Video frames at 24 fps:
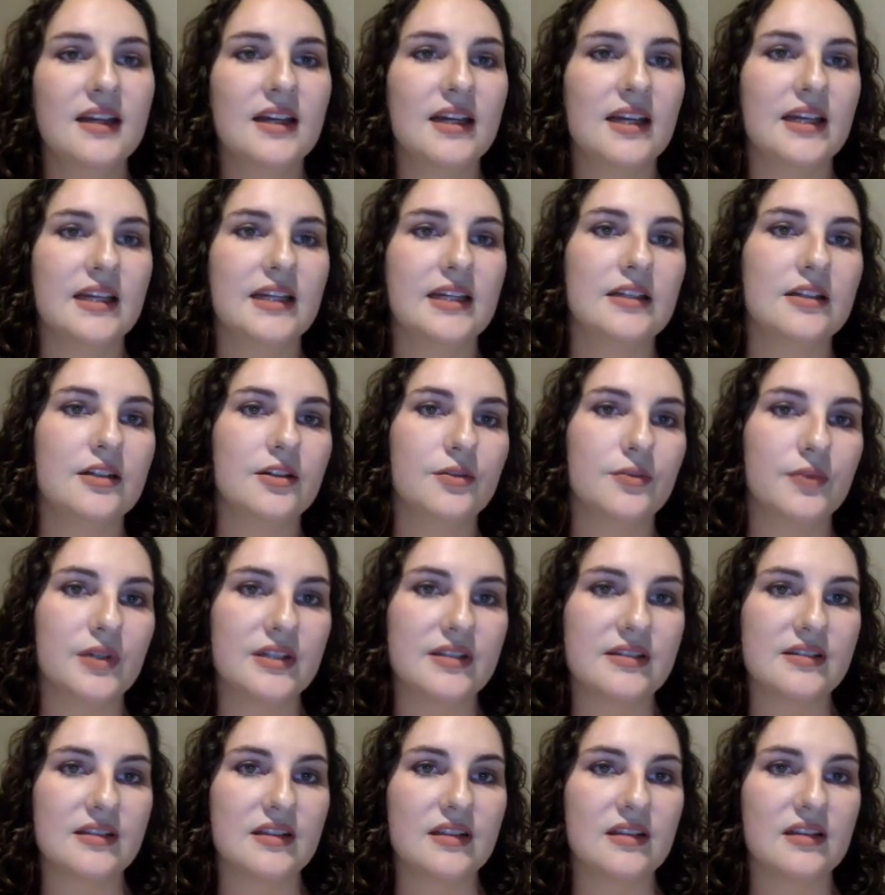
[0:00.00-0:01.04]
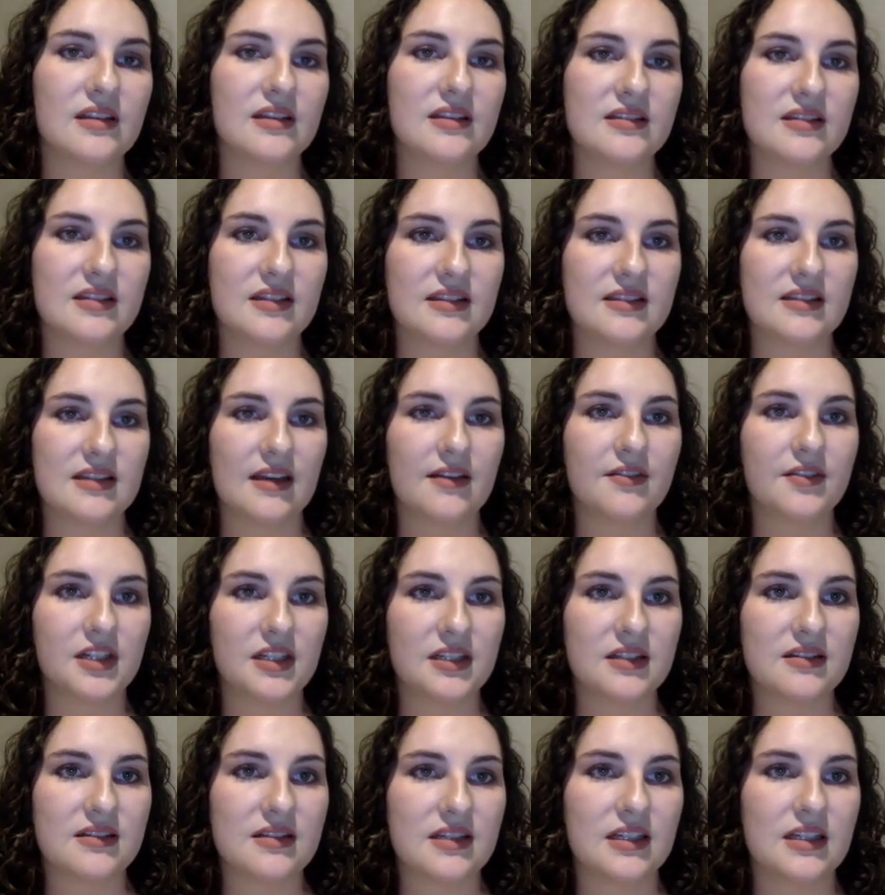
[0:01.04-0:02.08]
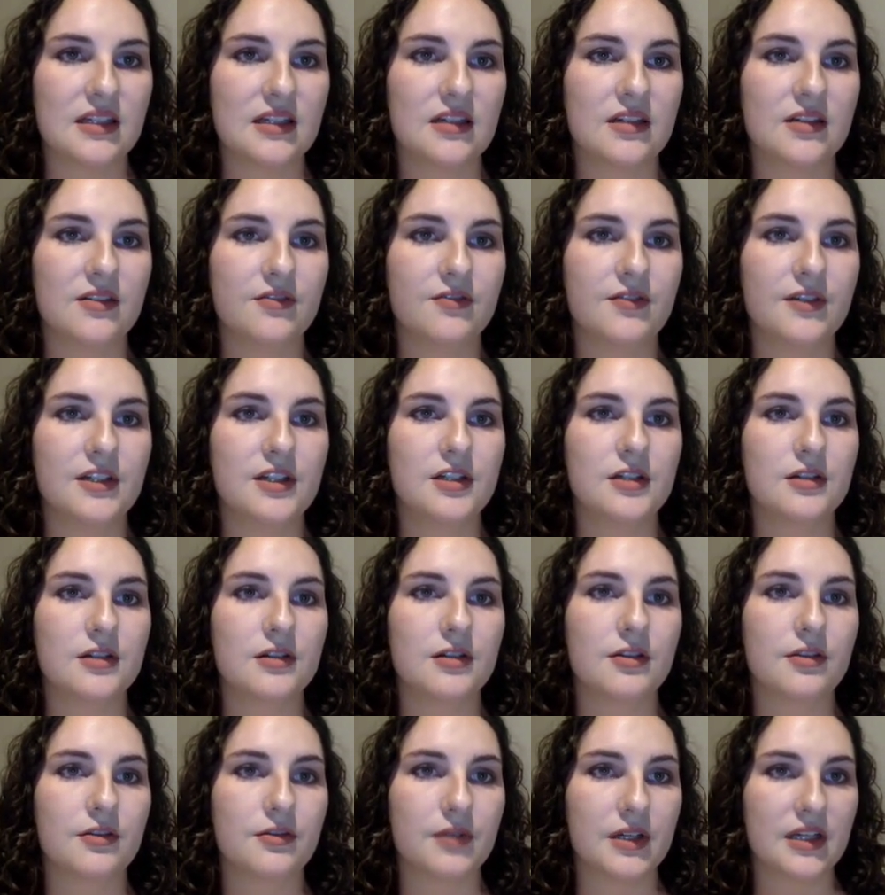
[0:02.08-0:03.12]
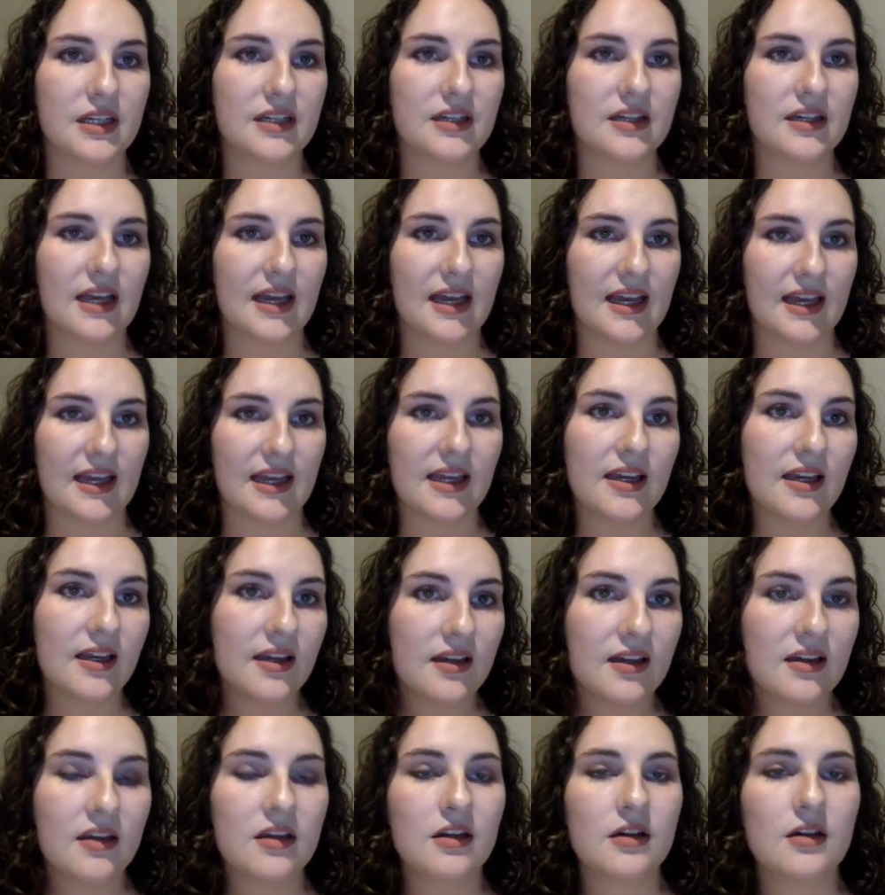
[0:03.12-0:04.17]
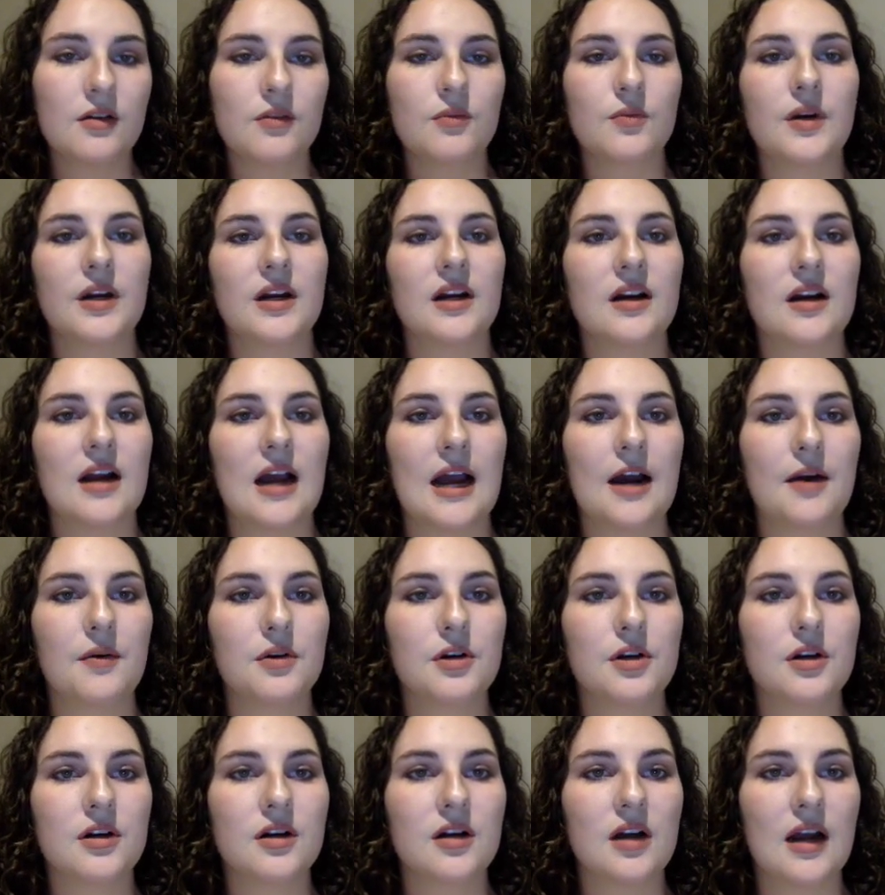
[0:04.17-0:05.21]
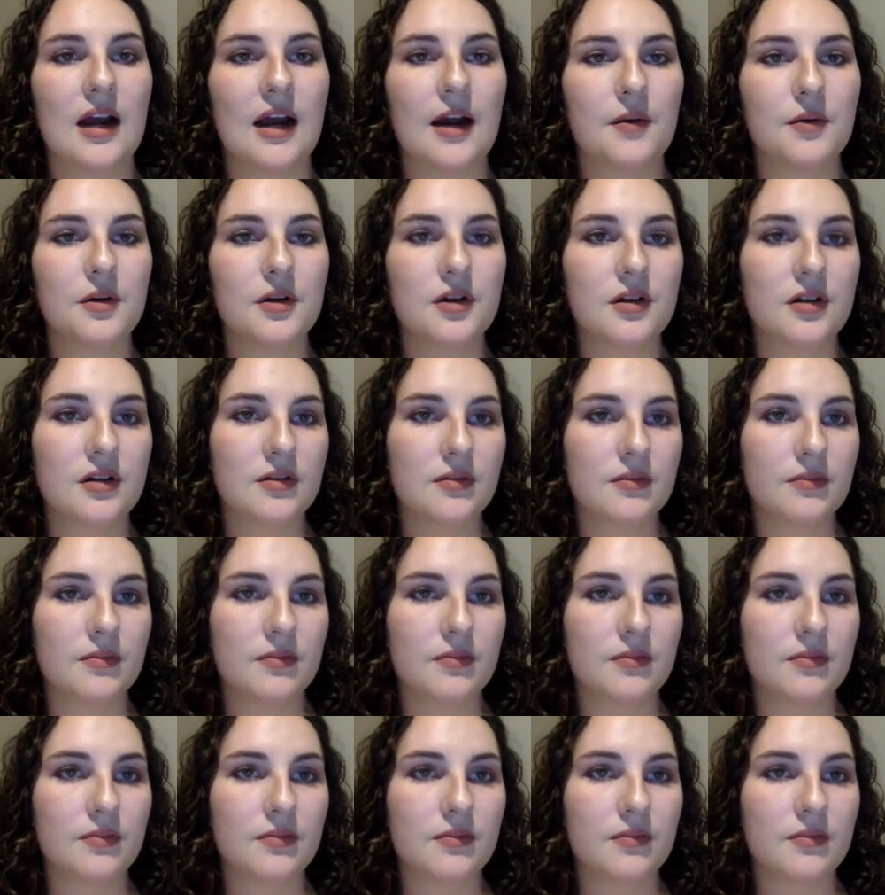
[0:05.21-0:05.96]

and we see this as evidence in figure 3A, where our